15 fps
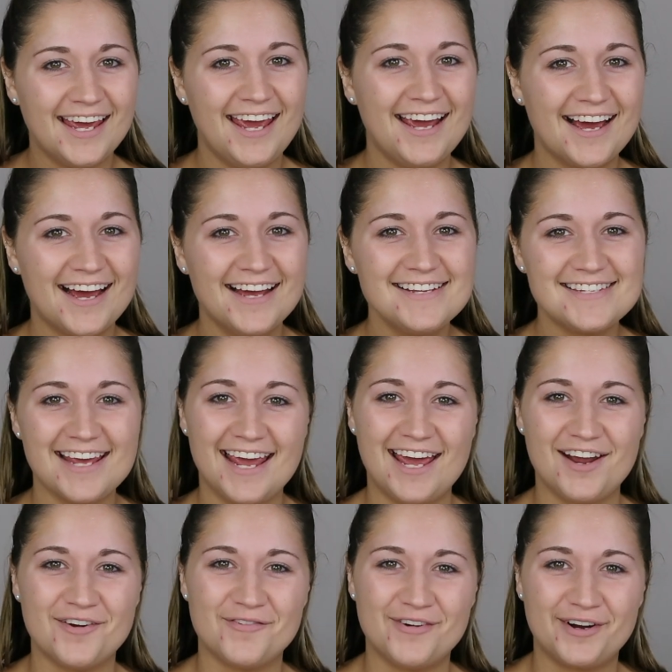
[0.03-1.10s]
Hey guys,
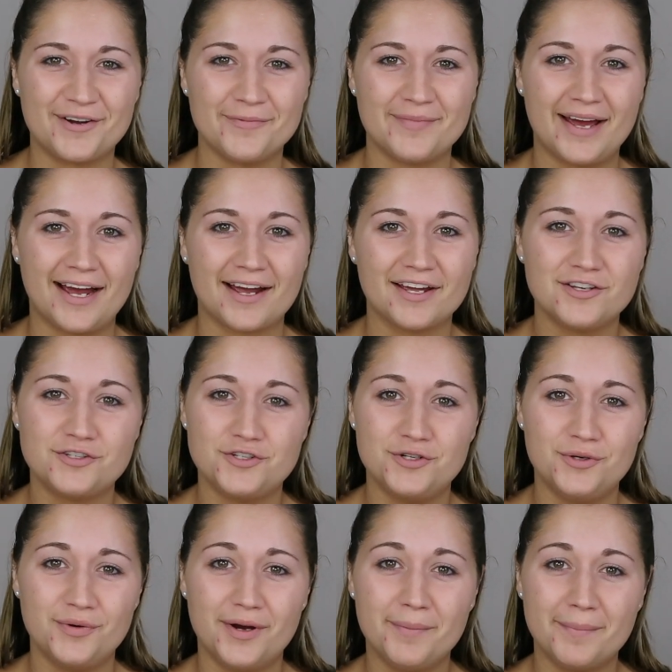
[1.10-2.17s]
and welcome back
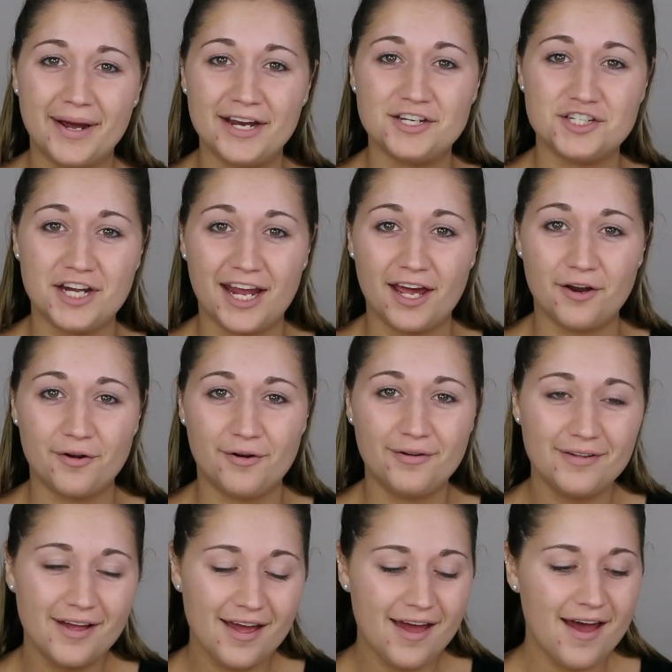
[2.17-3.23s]
to my
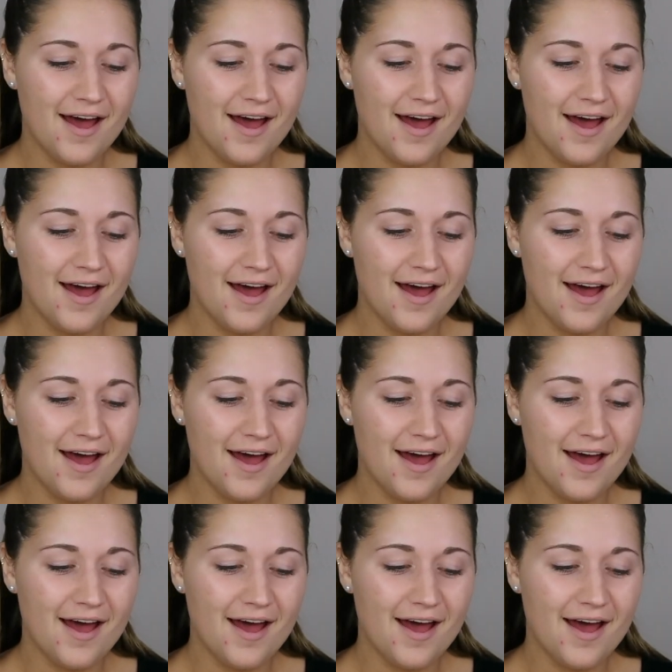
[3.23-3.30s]
channel.